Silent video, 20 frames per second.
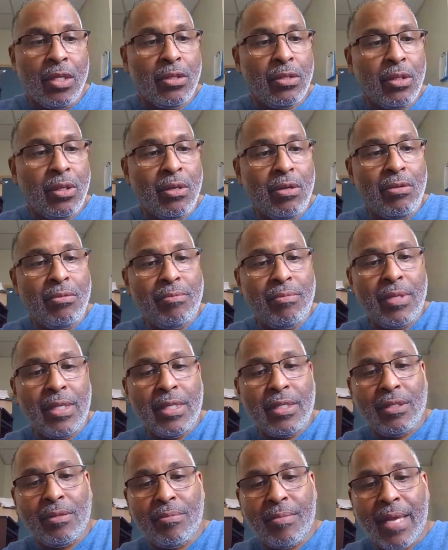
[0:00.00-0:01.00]
Don't
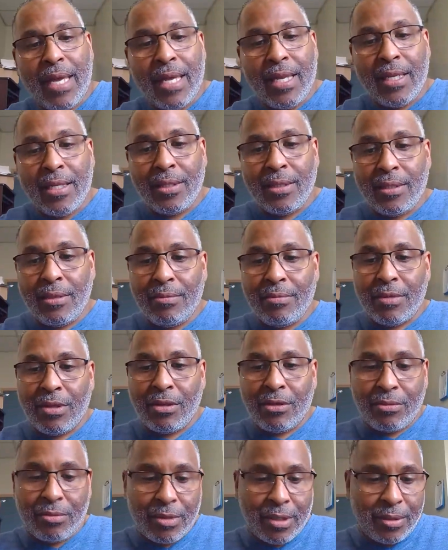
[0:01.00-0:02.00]
mismanage the
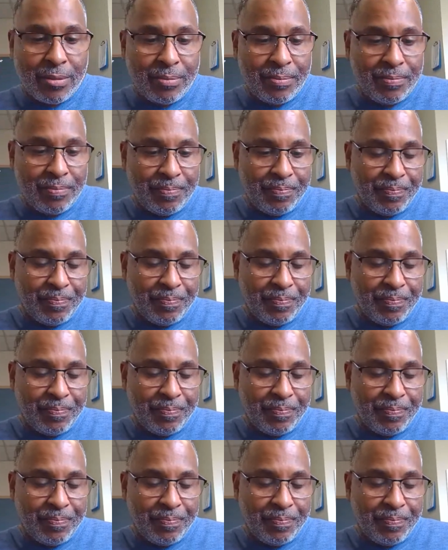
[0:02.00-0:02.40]
moment.